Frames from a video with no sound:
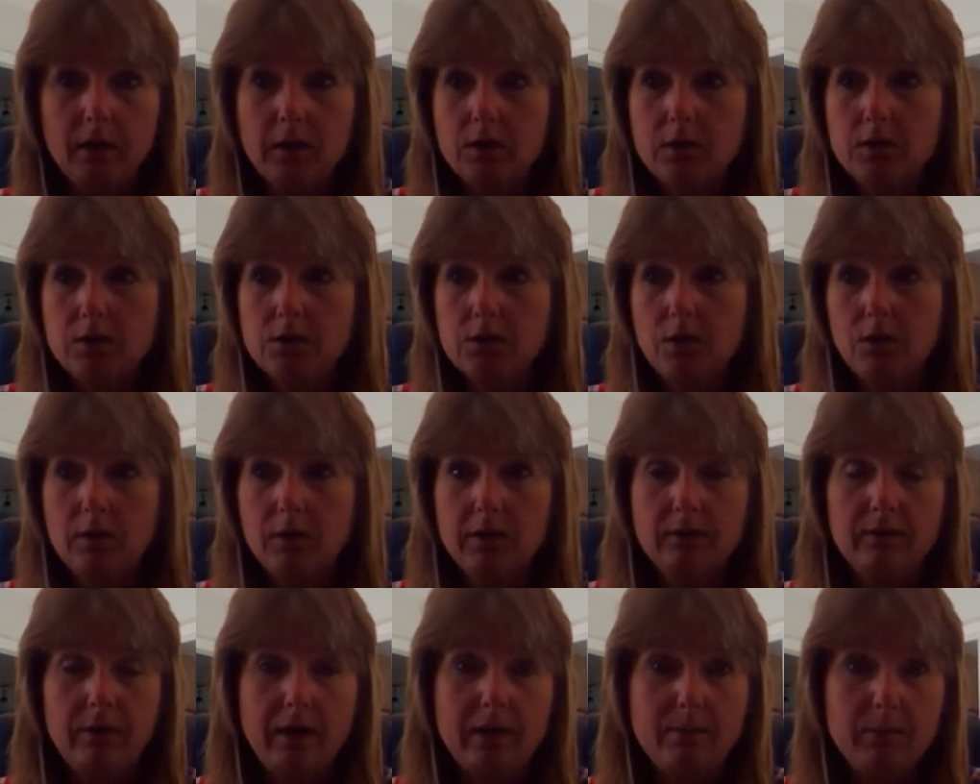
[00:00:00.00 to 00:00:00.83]
So
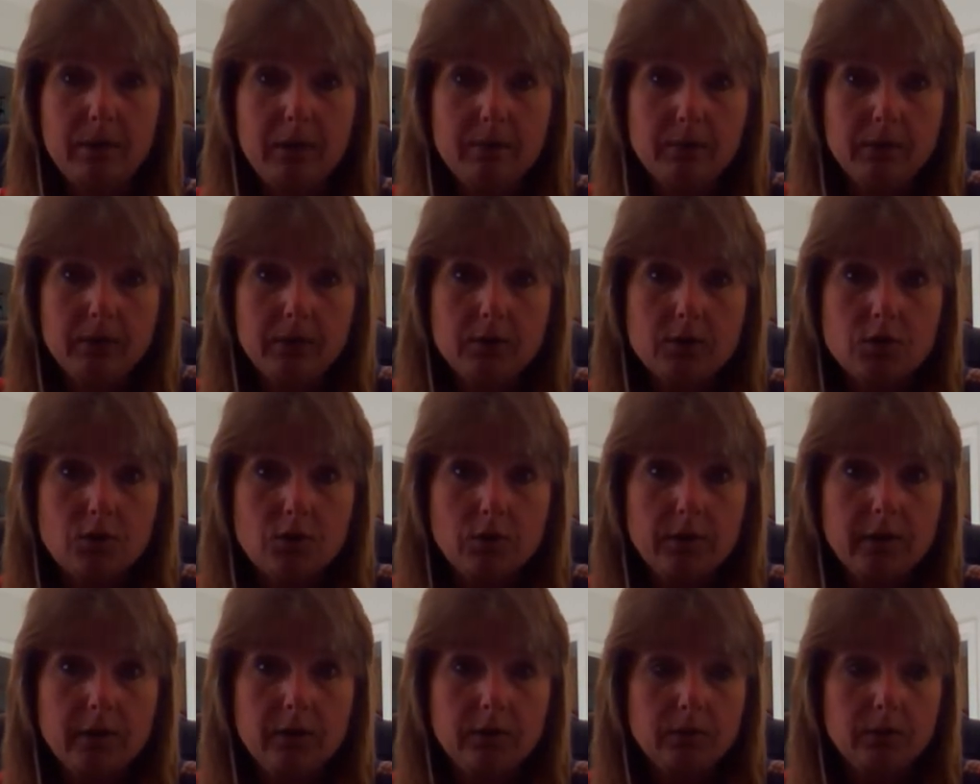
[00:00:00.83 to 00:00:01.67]
invite people to
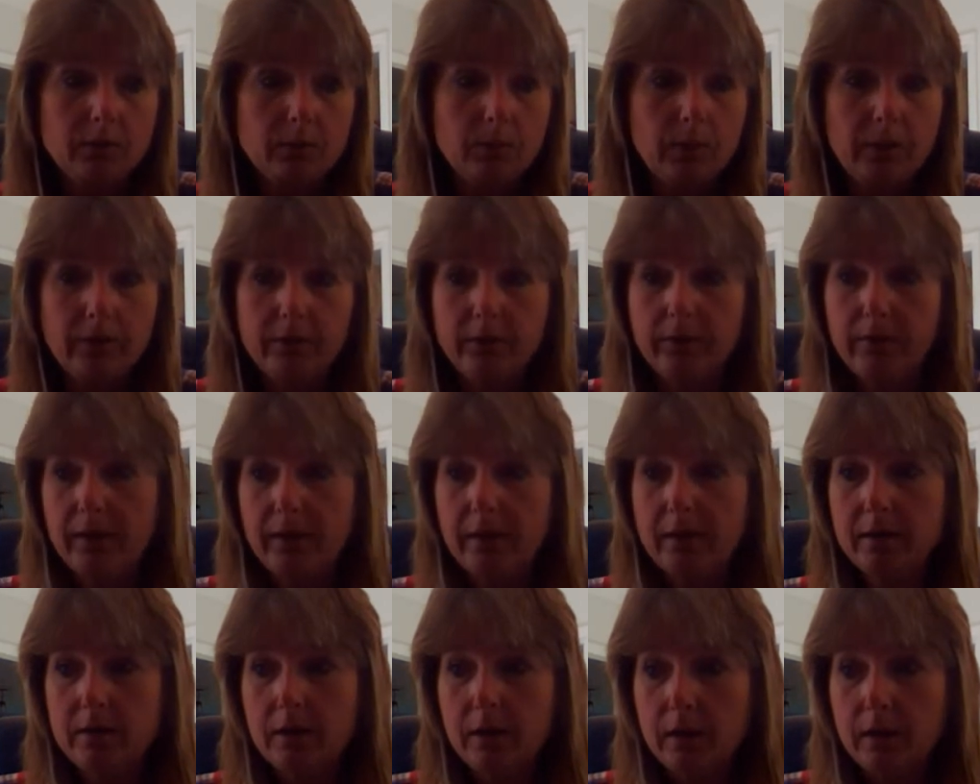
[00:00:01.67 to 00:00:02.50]
join you, whether
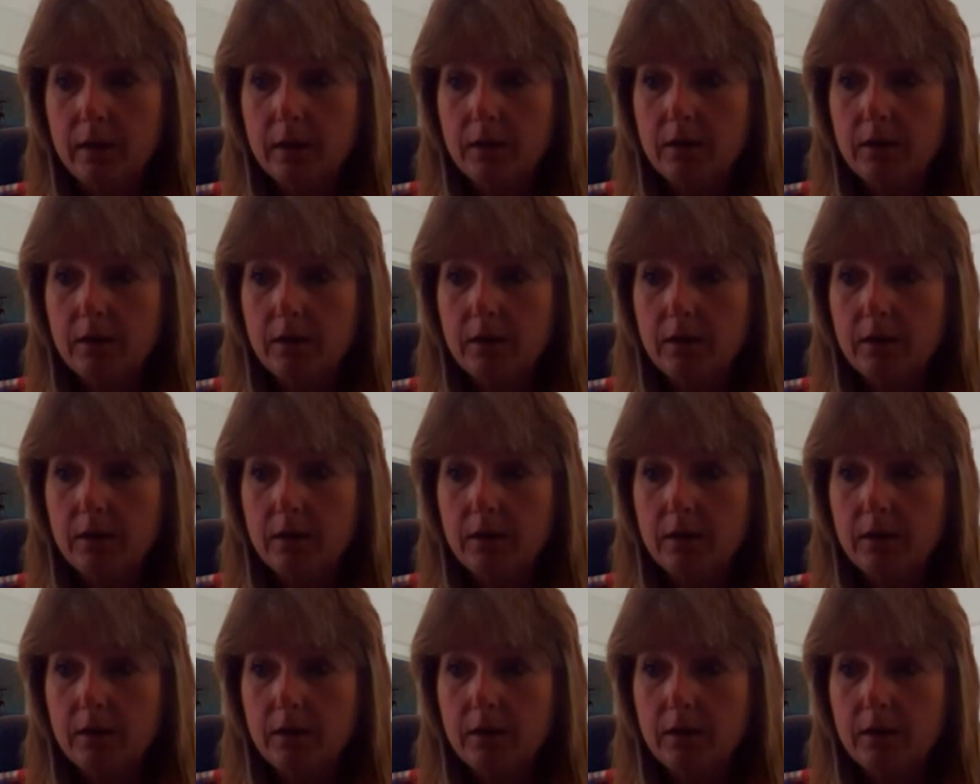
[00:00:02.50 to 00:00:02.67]
they,